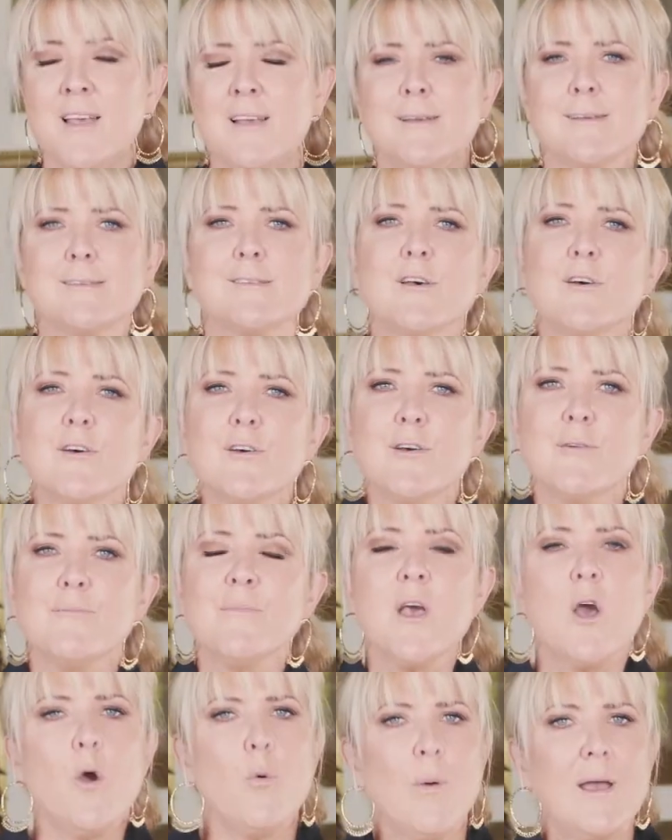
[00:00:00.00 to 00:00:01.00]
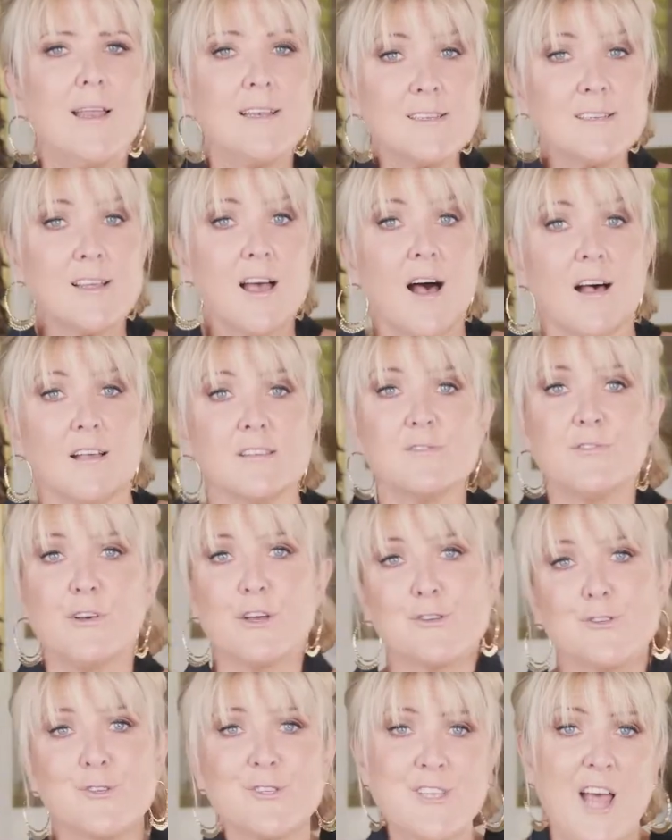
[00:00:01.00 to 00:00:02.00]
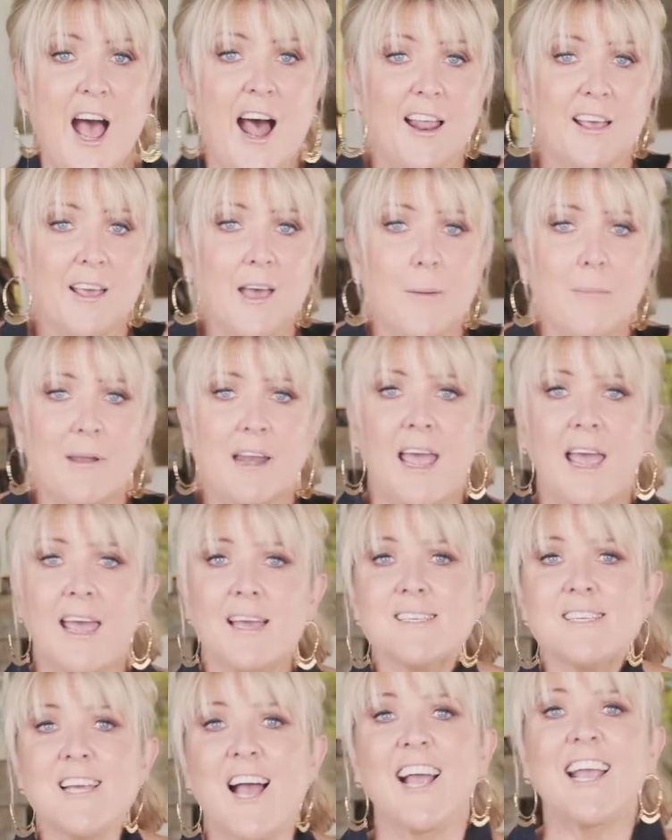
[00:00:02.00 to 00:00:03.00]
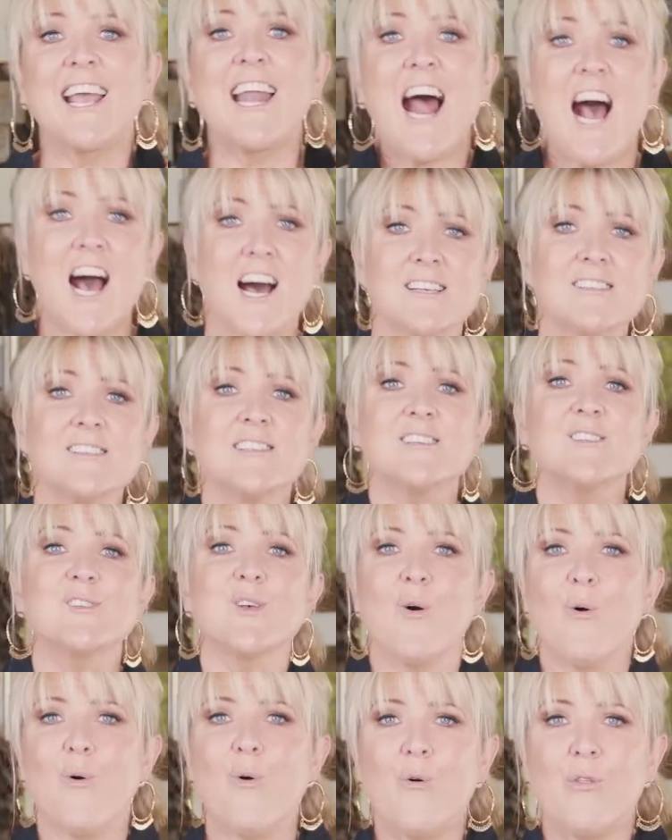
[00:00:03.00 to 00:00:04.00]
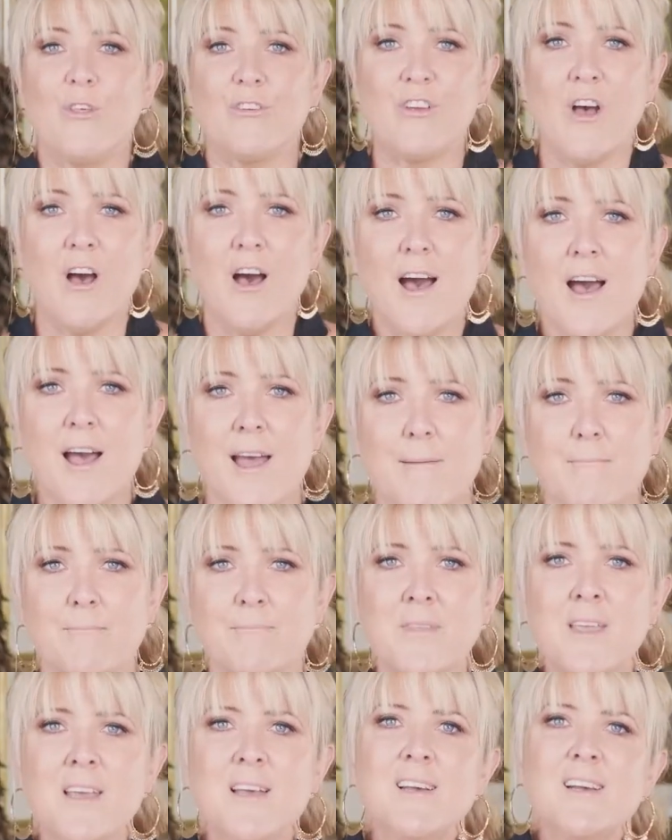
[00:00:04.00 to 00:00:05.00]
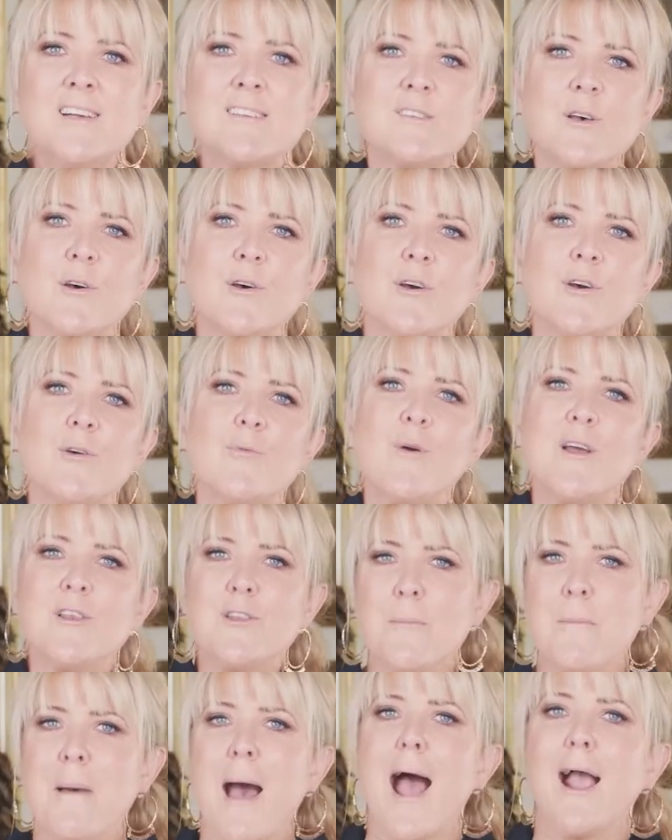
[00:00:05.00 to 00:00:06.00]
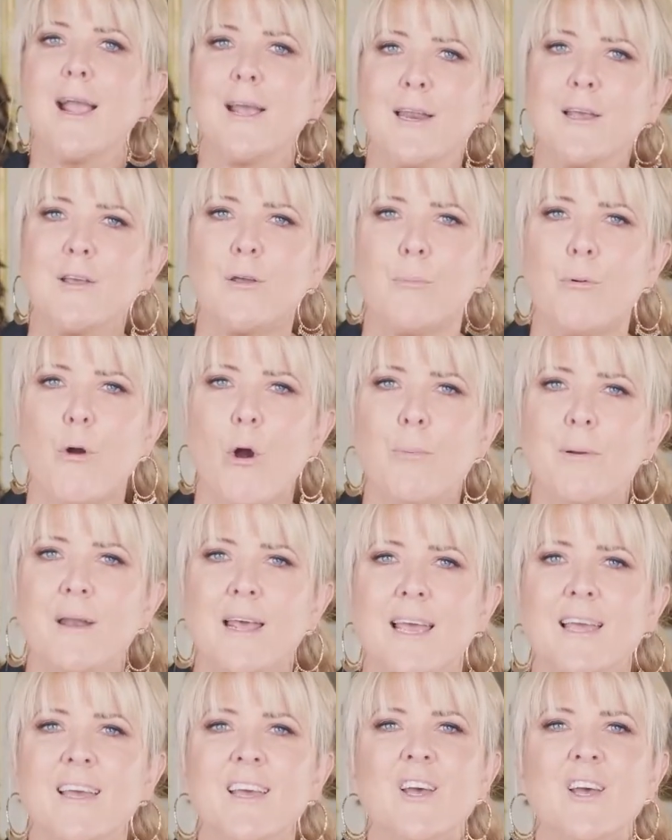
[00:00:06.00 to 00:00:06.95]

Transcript: So when does virtual styling come in handy? I get asked this all the time. So when you're marketing your property,